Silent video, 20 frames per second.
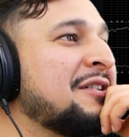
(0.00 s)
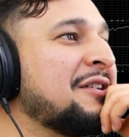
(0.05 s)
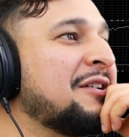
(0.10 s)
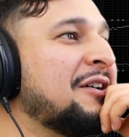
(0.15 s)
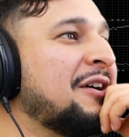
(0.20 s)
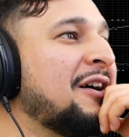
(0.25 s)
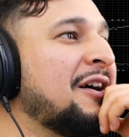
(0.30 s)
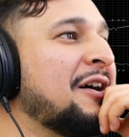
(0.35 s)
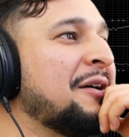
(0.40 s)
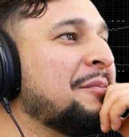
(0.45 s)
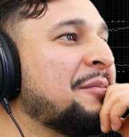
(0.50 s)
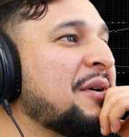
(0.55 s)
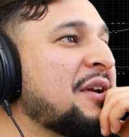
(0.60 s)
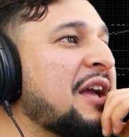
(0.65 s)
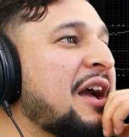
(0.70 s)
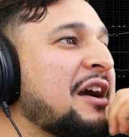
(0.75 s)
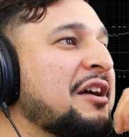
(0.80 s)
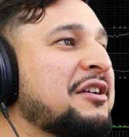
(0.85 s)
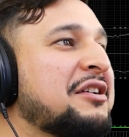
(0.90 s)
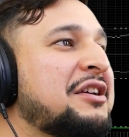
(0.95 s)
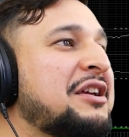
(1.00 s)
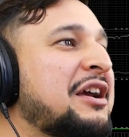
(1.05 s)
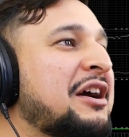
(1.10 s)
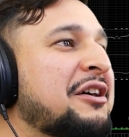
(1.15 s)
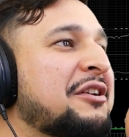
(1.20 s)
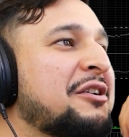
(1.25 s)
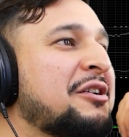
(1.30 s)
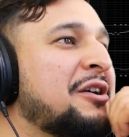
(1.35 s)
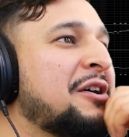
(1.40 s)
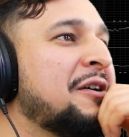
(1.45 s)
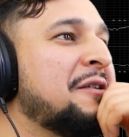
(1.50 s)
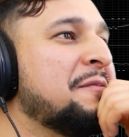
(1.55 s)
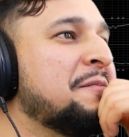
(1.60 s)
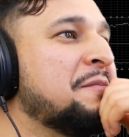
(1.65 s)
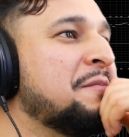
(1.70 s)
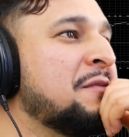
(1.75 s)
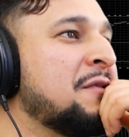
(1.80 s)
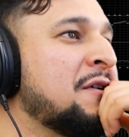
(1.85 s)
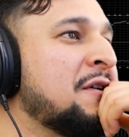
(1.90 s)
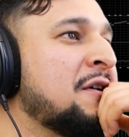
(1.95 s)
But yeah, he had
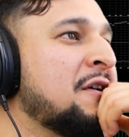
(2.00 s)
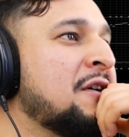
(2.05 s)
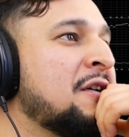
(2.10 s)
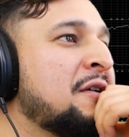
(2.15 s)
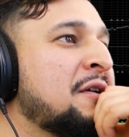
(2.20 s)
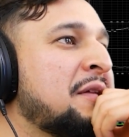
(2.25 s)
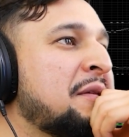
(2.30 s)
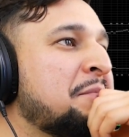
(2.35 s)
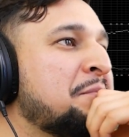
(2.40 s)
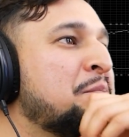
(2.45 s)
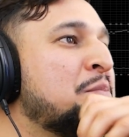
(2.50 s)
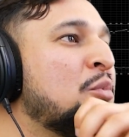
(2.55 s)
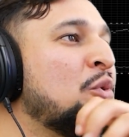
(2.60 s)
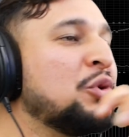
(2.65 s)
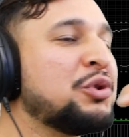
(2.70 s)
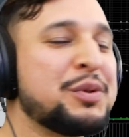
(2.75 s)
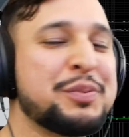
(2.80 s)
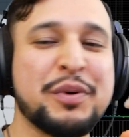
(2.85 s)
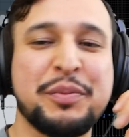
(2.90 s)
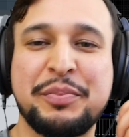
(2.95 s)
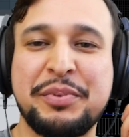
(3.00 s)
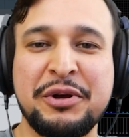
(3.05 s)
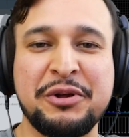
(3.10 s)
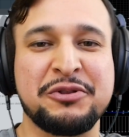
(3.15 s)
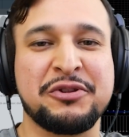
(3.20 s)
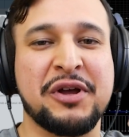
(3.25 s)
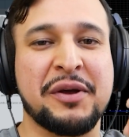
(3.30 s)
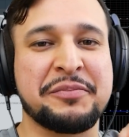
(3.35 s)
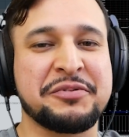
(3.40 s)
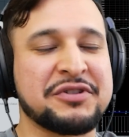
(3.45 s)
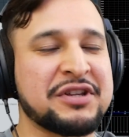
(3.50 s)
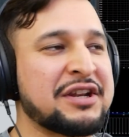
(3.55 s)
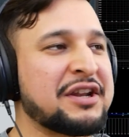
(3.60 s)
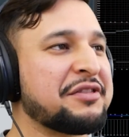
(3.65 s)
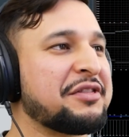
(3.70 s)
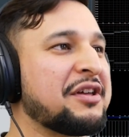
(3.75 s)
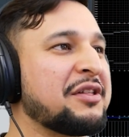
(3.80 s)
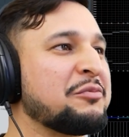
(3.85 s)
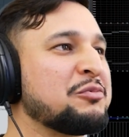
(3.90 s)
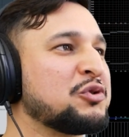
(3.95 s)
multiple build-ups, and I
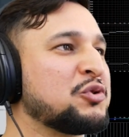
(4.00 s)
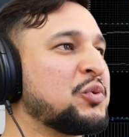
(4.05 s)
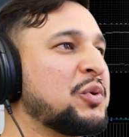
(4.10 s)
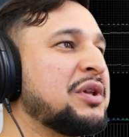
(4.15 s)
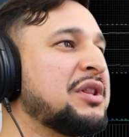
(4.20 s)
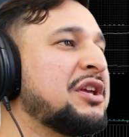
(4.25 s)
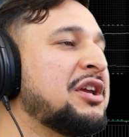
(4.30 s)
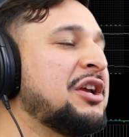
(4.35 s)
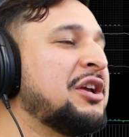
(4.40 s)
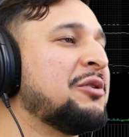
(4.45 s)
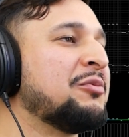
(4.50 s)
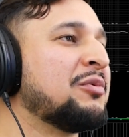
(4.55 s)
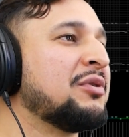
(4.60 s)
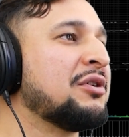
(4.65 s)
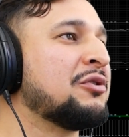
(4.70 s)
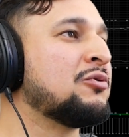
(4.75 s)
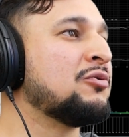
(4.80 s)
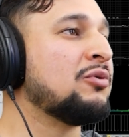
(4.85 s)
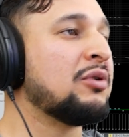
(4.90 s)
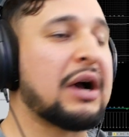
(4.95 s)
thought it was really, really cool.